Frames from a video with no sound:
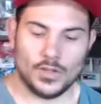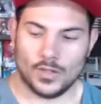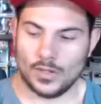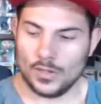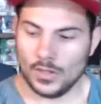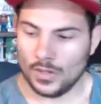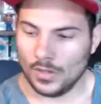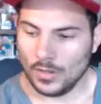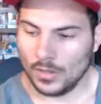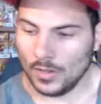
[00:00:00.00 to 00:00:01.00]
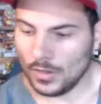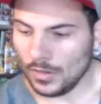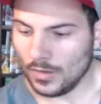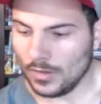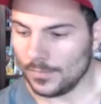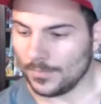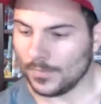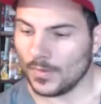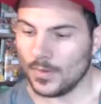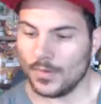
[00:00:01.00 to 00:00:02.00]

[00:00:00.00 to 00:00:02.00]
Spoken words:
No one is speaking in this clip.